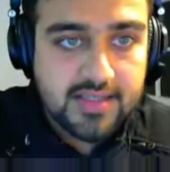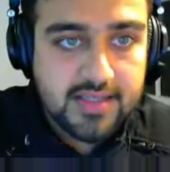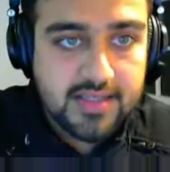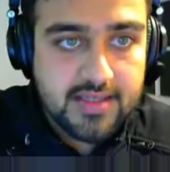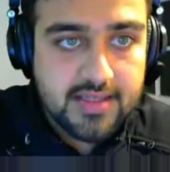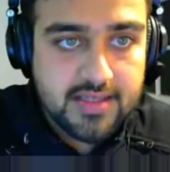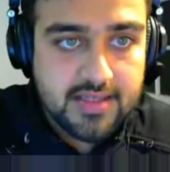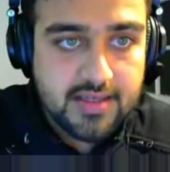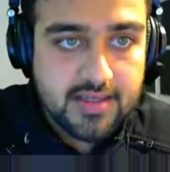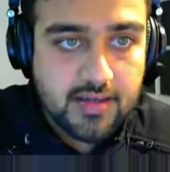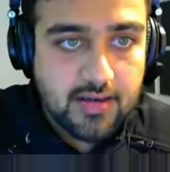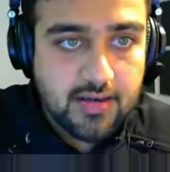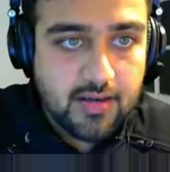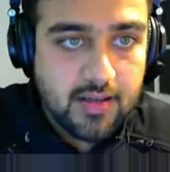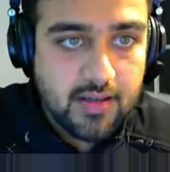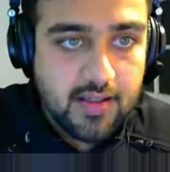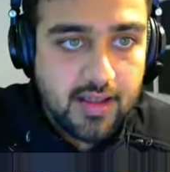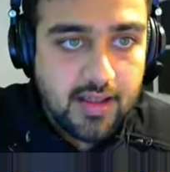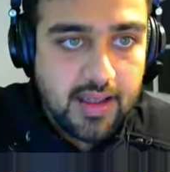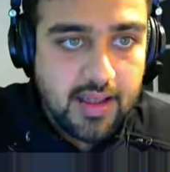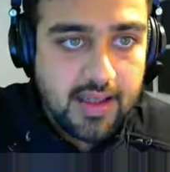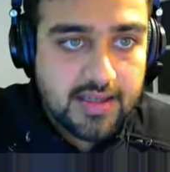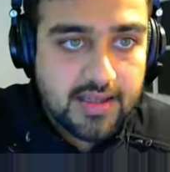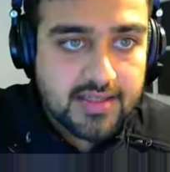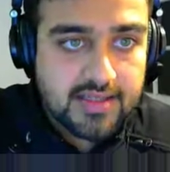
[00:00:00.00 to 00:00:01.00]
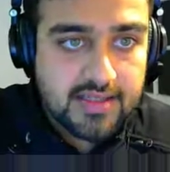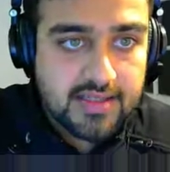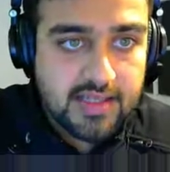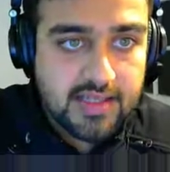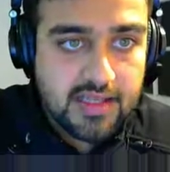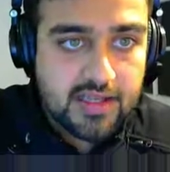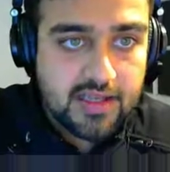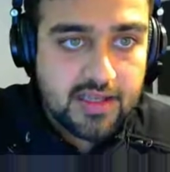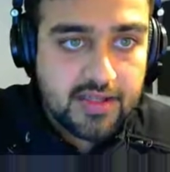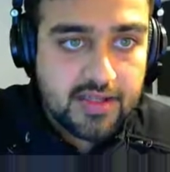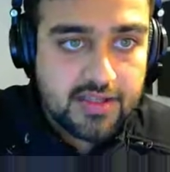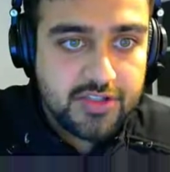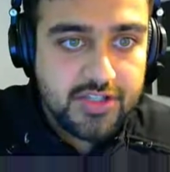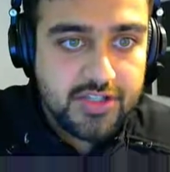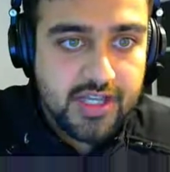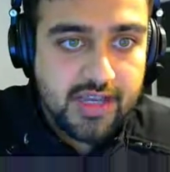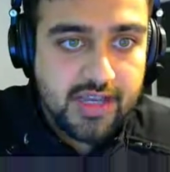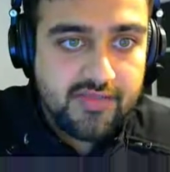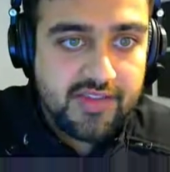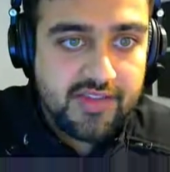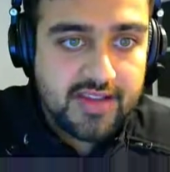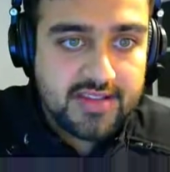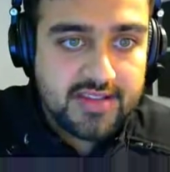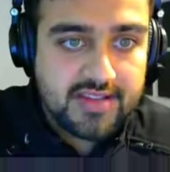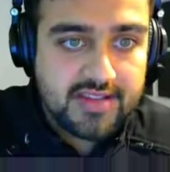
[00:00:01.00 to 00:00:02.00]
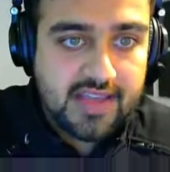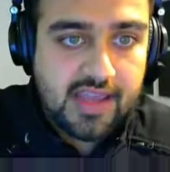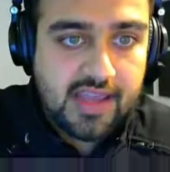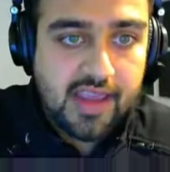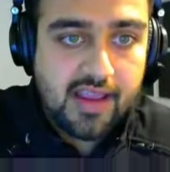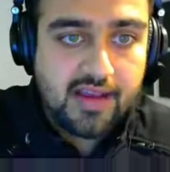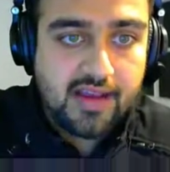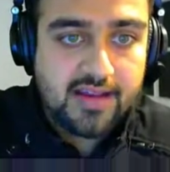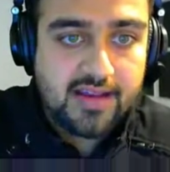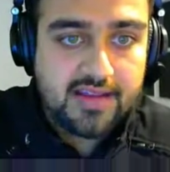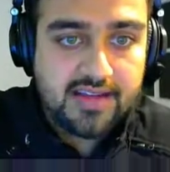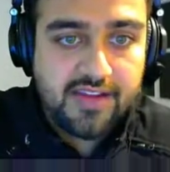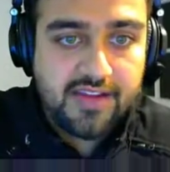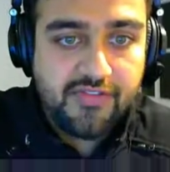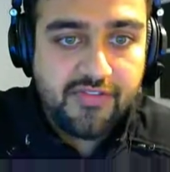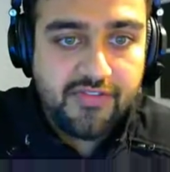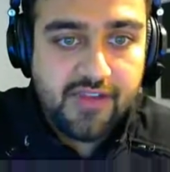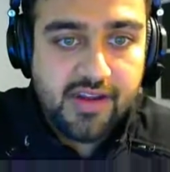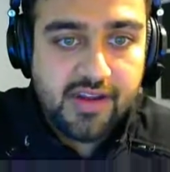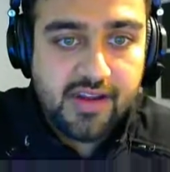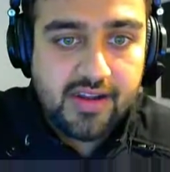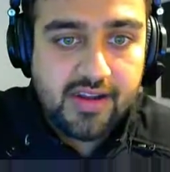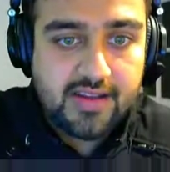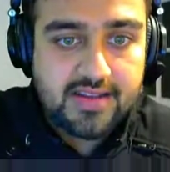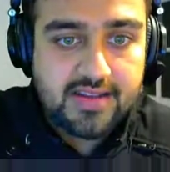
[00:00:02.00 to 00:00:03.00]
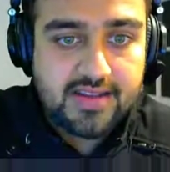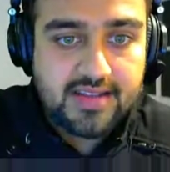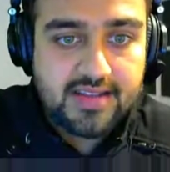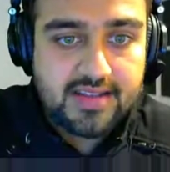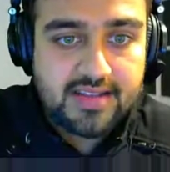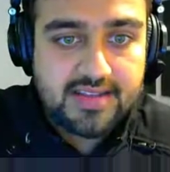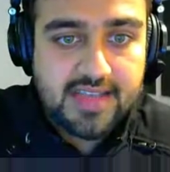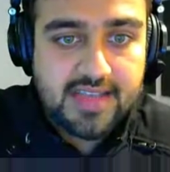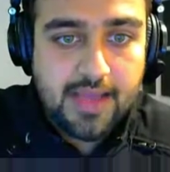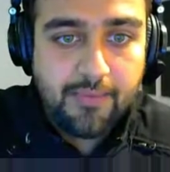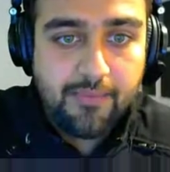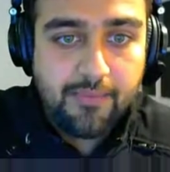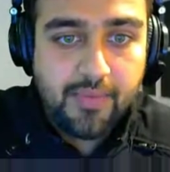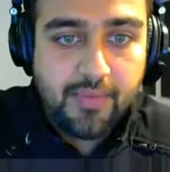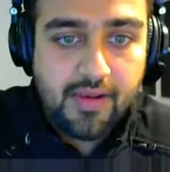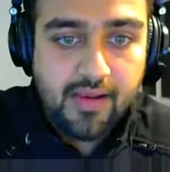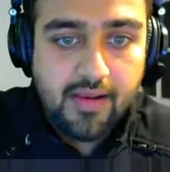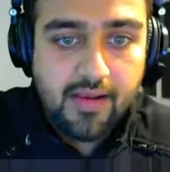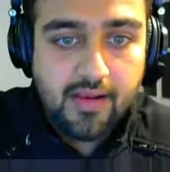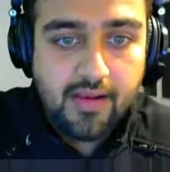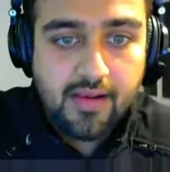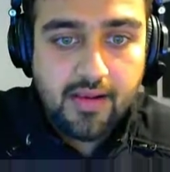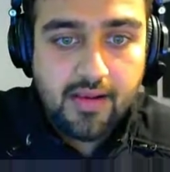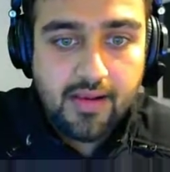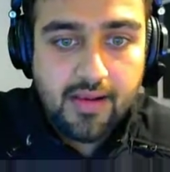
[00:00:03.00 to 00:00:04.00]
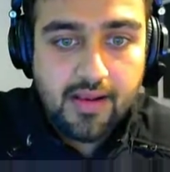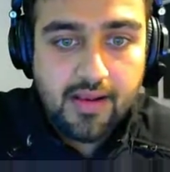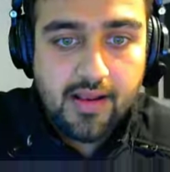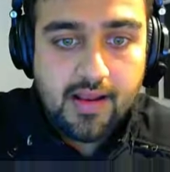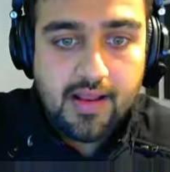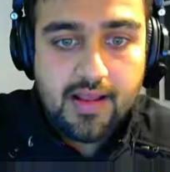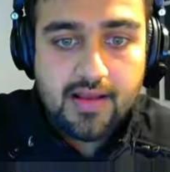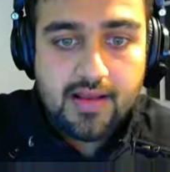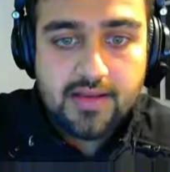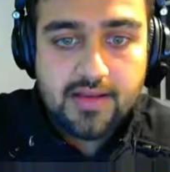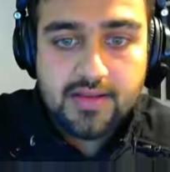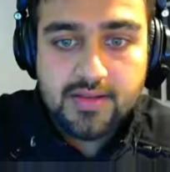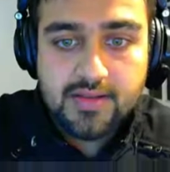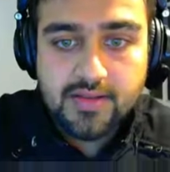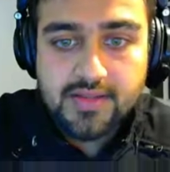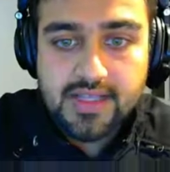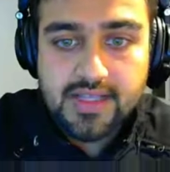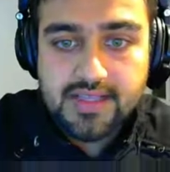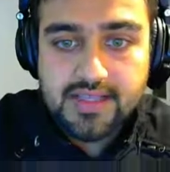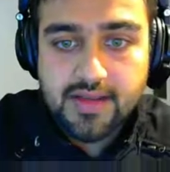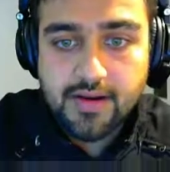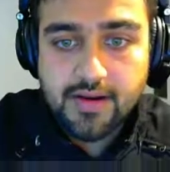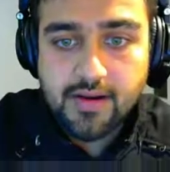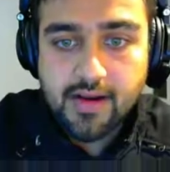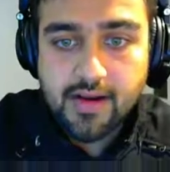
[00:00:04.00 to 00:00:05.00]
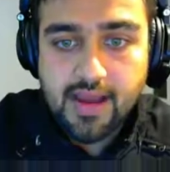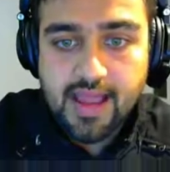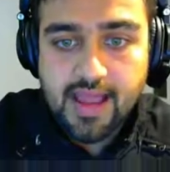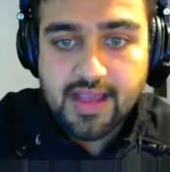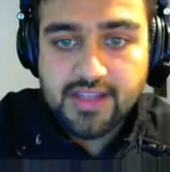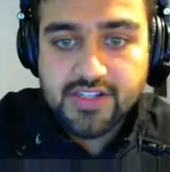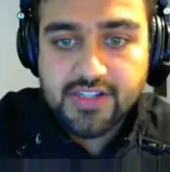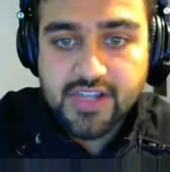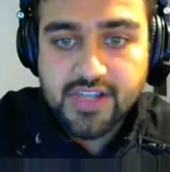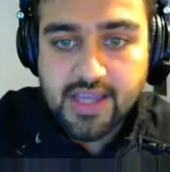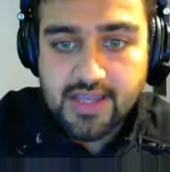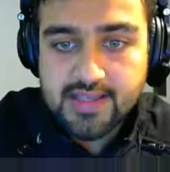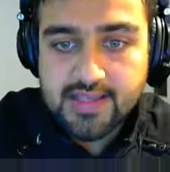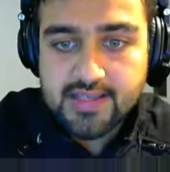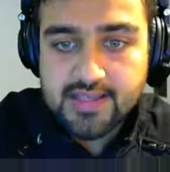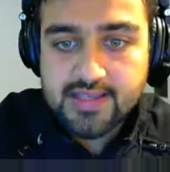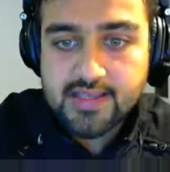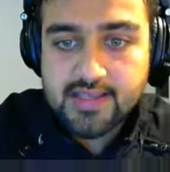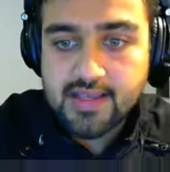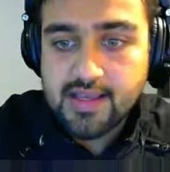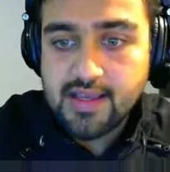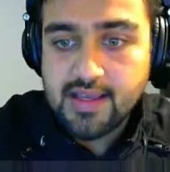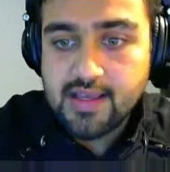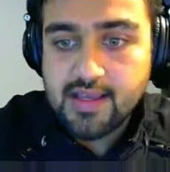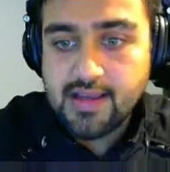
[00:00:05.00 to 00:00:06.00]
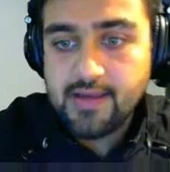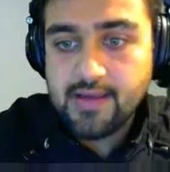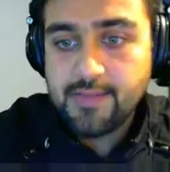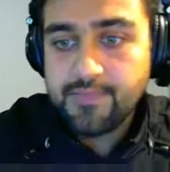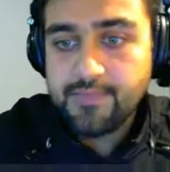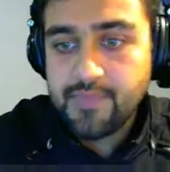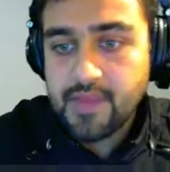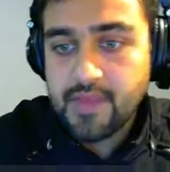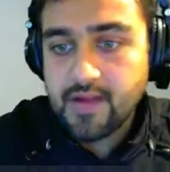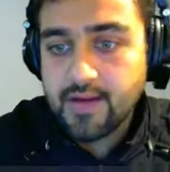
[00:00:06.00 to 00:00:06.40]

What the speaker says: this is all xj, we are taking a different sample, so these are all xj's.